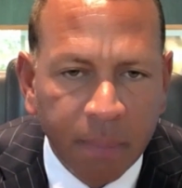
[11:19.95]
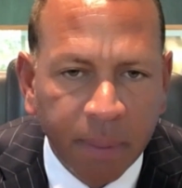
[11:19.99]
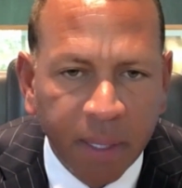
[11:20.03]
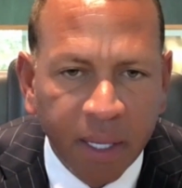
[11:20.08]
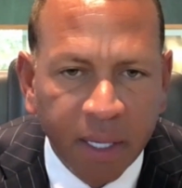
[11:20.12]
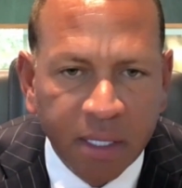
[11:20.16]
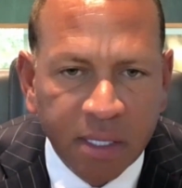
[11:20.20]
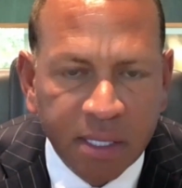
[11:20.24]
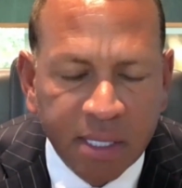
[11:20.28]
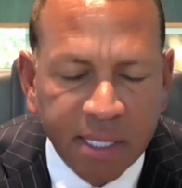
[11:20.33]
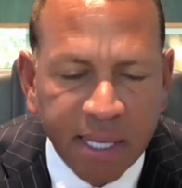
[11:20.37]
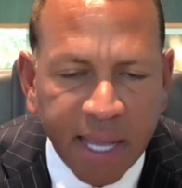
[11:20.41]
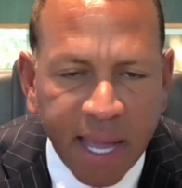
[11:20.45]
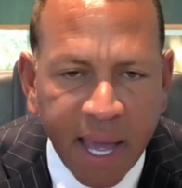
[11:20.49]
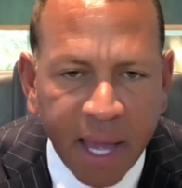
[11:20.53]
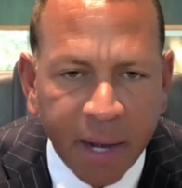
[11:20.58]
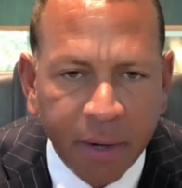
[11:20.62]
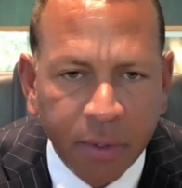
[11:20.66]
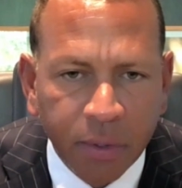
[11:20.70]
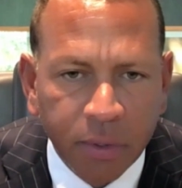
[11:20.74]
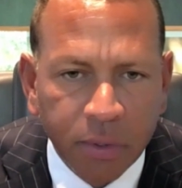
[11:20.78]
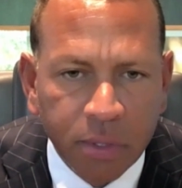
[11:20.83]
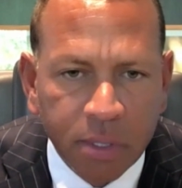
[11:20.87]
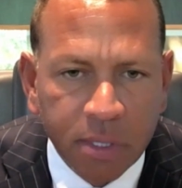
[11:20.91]
I played in
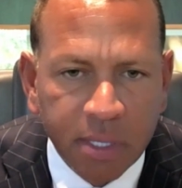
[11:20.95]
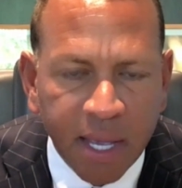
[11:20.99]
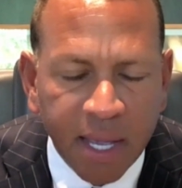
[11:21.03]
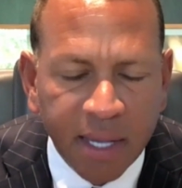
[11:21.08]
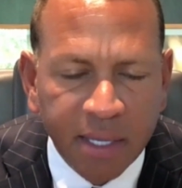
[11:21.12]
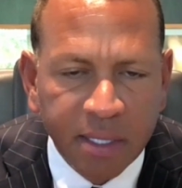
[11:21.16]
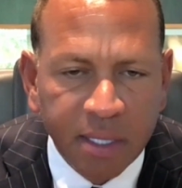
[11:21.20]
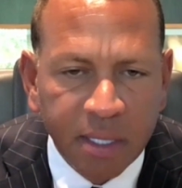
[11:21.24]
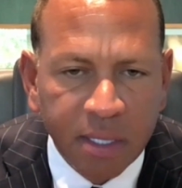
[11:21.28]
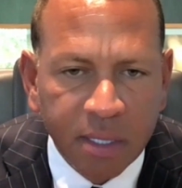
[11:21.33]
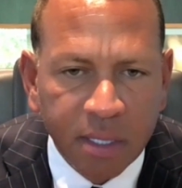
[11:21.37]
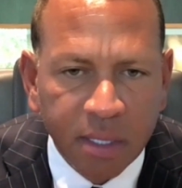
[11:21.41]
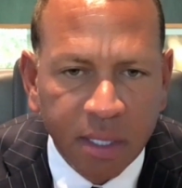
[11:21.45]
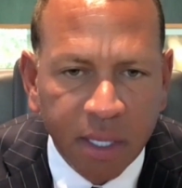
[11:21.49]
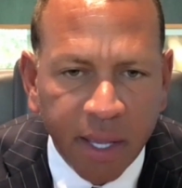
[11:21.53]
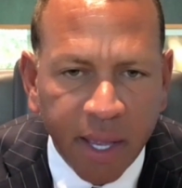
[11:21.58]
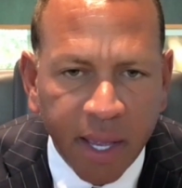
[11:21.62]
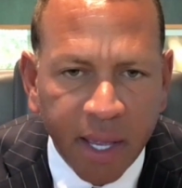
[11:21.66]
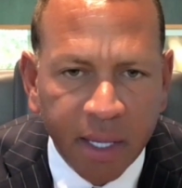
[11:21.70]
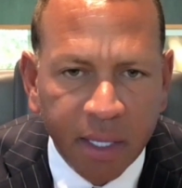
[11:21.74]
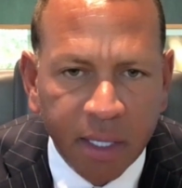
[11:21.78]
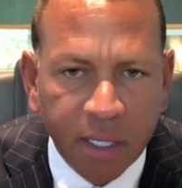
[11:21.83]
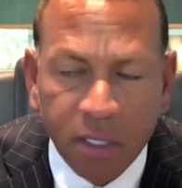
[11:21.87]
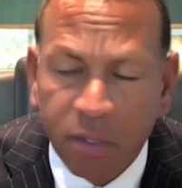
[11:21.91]
Seattle, Texas, and the
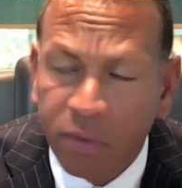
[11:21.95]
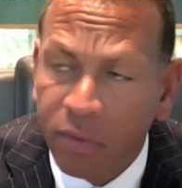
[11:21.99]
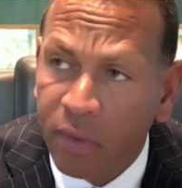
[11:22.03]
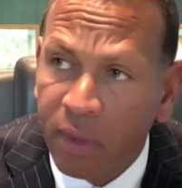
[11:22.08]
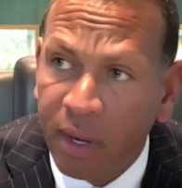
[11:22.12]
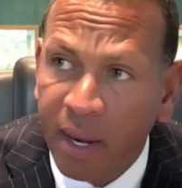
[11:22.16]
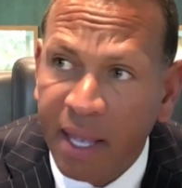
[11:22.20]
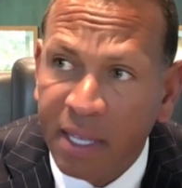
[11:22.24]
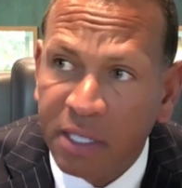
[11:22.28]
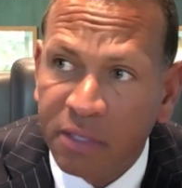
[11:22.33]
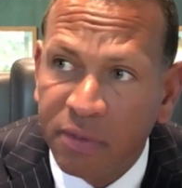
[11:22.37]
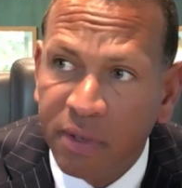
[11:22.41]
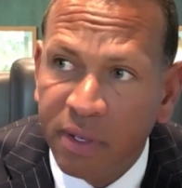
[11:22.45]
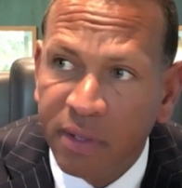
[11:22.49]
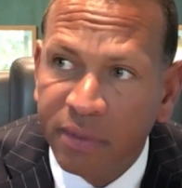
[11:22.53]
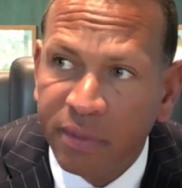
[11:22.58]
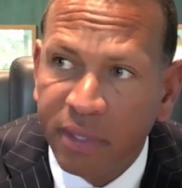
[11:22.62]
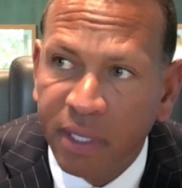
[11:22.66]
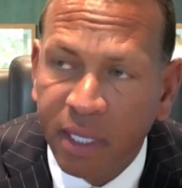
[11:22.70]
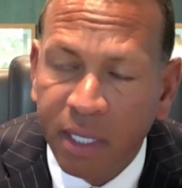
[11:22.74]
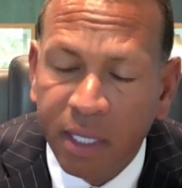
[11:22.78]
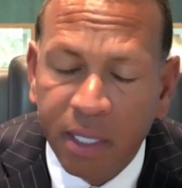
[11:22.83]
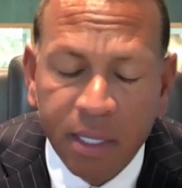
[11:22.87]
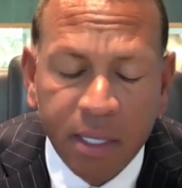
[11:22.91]
Yankees for the last
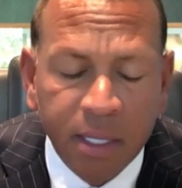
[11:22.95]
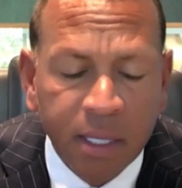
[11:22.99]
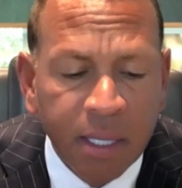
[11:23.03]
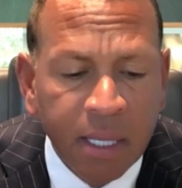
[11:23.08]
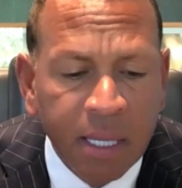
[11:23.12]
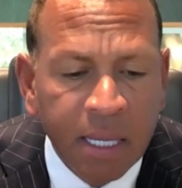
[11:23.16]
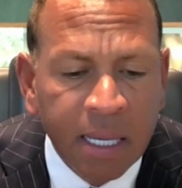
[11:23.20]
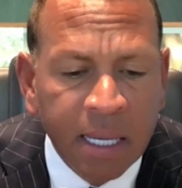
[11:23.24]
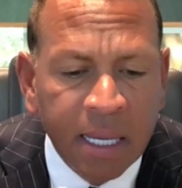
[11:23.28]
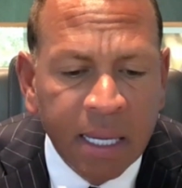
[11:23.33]
15.